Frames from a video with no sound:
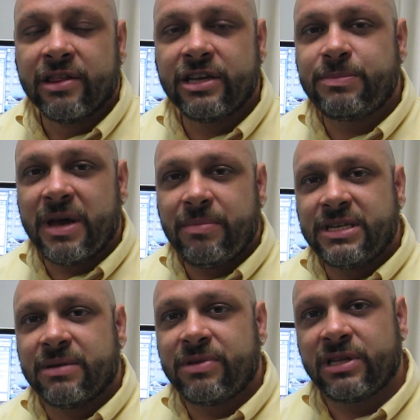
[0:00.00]
This may be
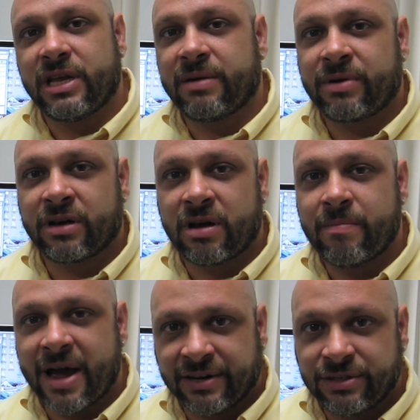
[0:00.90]
something that I'm going to
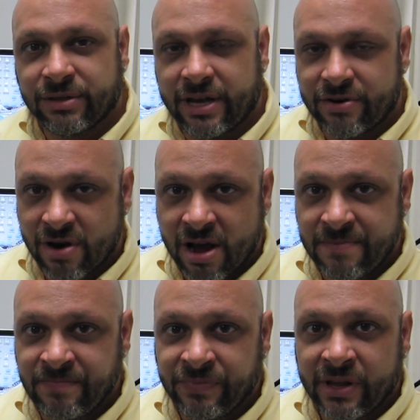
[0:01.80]
come back to later on